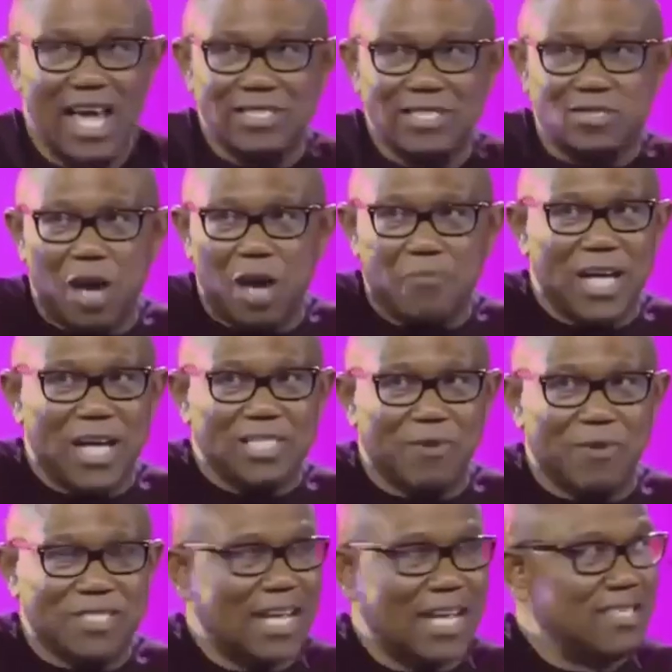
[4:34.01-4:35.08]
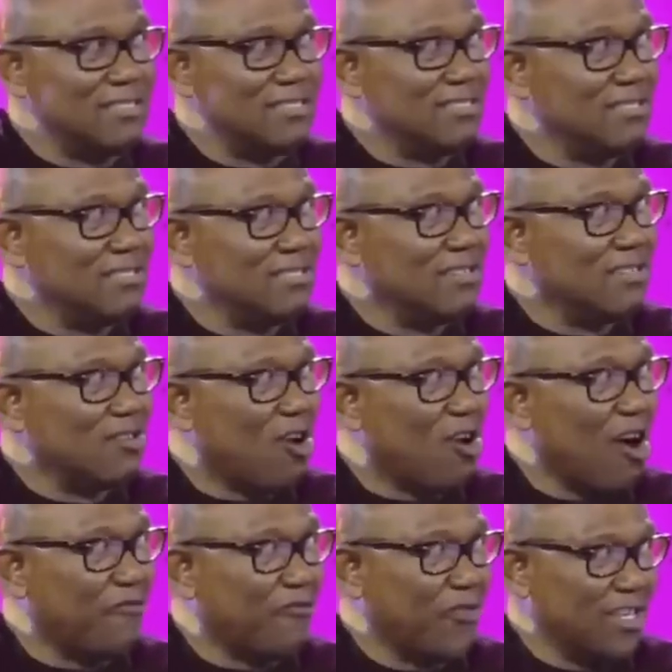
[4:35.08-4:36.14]
Ethiopia exported
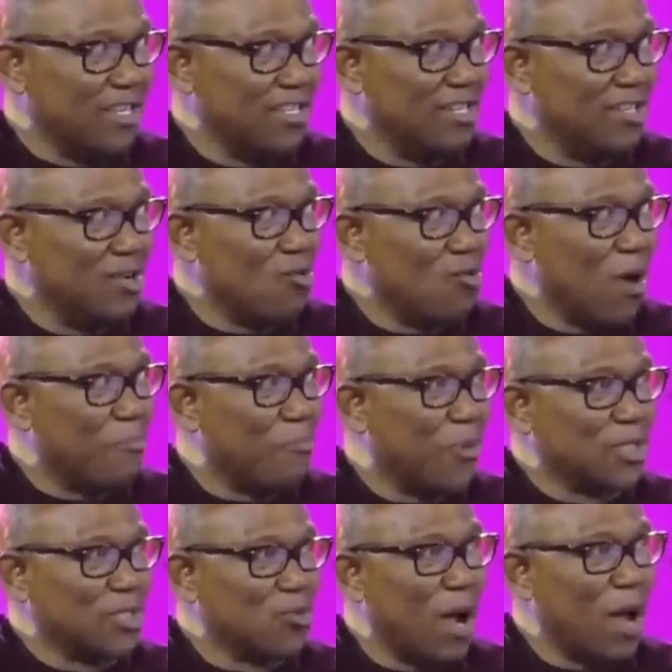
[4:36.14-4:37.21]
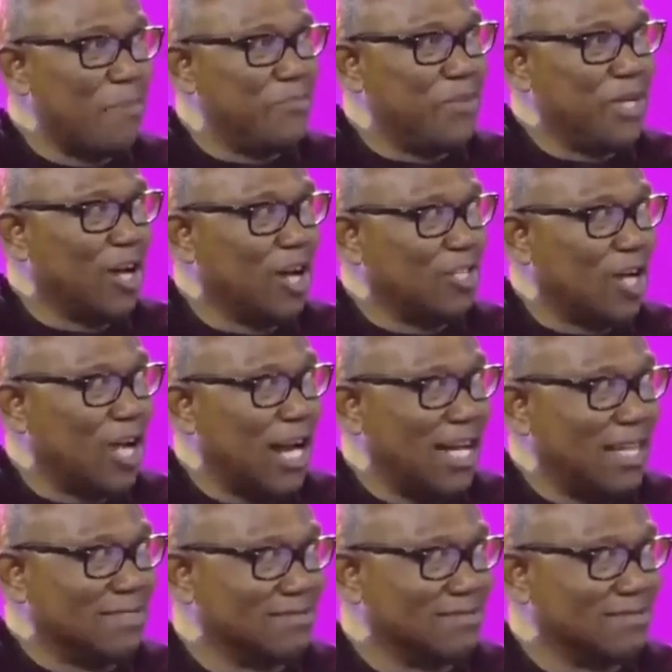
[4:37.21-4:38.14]
coffee, $1.1 billion.